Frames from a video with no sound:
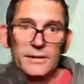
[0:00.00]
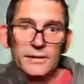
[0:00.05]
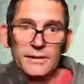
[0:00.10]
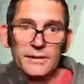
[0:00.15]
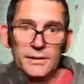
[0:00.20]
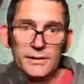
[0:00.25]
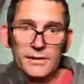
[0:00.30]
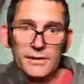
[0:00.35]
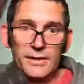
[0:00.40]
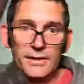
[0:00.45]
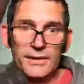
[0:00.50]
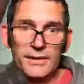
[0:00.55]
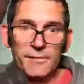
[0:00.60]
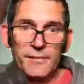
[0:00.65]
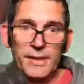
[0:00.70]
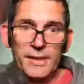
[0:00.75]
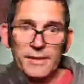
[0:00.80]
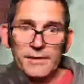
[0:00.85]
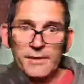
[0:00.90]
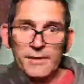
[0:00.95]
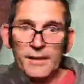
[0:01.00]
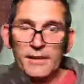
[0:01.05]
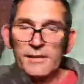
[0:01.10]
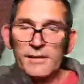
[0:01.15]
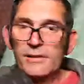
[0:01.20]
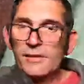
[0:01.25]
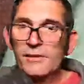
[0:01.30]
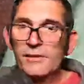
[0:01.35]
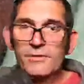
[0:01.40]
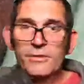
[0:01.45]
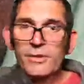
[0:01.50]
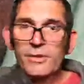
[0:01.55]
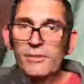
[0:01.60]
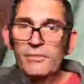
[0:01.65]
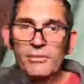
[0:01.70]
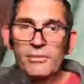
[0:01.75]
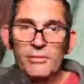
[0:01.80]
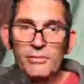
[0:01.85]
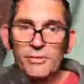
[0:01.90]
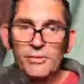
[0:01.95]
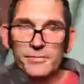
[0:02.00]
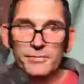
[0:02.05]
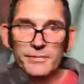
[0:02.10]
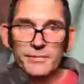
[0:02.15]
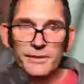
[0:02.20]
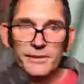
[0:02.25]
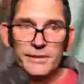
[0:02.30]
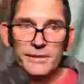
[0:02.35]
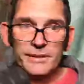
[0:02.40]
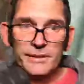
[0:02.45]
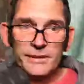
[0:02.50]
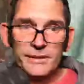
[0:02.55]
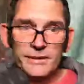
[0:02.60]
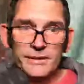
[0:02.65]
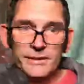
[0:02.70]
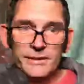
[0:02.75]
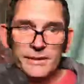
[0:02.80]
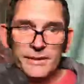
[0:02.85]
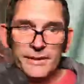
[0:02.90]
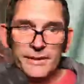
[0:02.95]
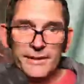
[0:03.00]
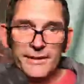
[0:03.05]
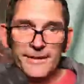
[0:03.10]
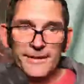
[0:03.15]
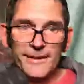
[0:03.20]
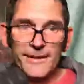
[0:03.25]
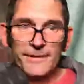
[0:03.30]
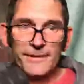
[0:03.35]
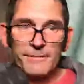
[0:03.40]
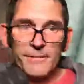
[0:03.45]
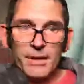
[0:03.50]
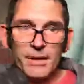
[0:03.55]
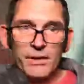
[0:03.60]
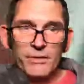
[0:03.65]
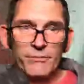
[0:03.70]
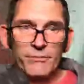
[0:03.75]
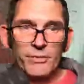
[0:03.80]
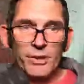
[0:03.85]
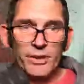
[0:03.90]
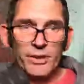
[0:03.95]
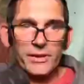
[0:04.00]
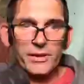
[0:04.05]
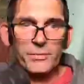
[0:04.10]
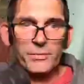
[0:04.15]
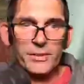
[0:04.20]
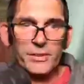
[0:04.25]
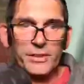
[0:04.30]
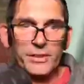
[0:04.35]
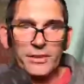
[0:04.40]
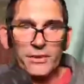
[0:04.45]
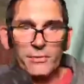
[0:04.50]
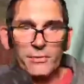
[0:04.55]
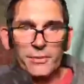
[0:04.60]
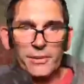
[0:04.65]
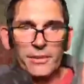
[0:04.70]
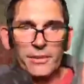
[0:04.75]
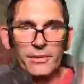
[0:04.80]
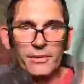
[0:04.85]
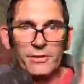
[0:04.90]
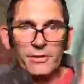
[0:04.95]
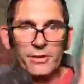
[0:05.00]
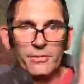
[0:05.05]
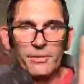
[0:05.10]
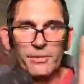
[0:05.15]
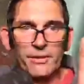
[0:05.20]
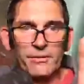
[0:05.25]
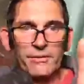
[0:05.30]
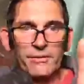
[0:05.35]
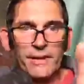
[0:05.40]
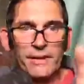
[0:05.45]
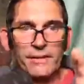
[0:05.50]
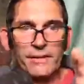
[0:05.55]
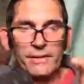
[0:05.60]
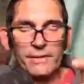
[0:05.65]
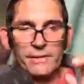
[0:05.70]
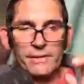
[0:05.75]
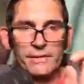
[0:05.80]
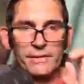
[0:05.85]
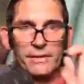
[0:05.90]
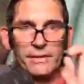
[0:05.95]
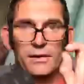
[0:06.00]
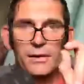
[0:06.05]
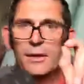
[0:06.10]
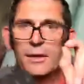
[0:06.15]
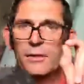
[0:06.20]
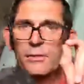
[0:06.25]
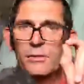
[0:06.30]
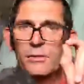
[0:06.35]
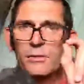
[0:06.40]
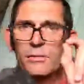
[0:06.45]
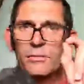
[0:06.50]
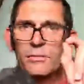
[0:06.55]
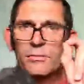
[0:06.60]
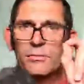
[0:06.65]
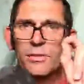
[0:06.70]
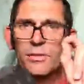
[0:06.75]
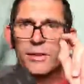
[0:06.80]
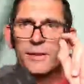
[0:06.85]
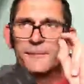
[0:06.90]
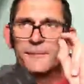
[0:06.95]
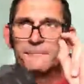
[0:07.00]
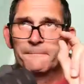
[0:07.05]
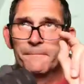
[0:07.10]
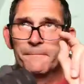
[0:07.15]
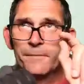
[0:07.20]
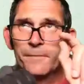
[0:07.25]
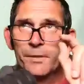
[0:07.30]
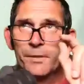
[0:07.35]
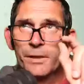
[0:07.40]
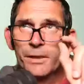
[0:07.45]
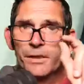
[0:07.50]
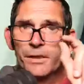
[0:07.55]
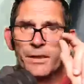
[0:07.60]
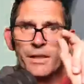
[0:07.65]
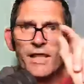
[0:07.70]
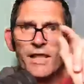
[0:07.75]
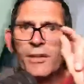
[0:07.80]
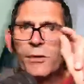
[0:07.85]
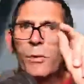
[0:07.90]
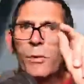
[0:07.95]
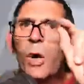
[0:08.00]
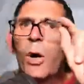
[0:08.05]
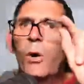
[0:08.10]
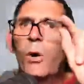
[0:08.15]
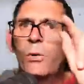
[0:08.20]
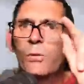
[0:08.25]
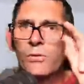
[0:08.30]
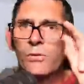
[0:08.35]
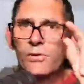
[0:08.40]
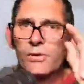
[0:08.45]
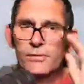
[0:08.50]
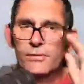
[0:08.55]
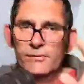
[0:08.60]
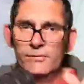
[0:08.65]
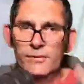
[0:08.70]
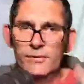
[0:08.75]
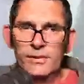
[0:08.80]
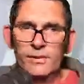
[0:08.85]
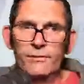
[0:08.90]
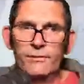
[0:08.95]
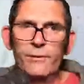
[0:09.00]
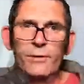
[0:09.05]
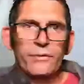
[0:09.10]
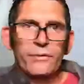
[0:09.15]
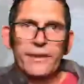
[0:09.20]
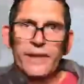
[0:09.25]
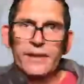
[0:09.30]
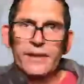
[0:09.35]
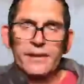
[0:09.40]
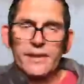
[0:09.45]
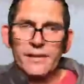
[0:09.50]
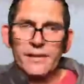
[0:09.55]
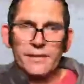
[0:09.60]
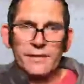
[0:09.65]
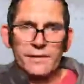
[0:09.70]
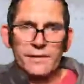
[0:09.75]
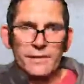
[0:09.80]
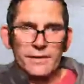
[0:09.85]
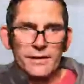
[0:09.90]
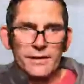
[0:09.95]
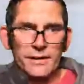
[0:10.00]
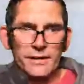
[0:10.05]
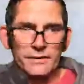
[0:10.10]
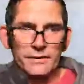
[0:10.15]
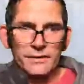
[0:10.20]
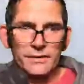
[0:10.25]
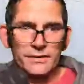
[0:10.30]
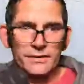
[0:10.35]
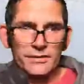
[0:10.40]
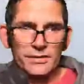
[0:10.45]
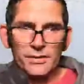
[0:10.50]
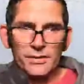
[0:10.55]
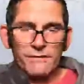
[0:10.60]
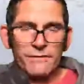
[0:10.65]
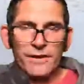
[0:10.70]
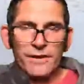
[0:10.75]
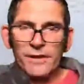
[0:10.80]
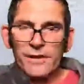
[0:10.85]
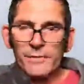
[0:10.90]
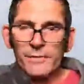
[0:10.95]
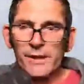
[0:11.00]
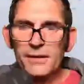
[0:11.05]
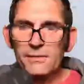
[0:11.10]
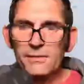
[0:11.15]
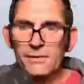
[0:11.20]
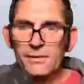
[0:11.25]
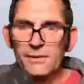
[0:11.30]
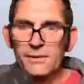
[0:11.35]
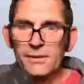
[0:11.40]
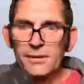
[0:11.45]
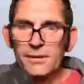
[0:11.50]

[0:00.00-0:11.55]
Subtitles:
Like I said, them egg sacs, no problem. Yeah, I love mine, especially up in the top of the vents. In the little, you get little holes. It's full of egg sacs in there. Just flick them out.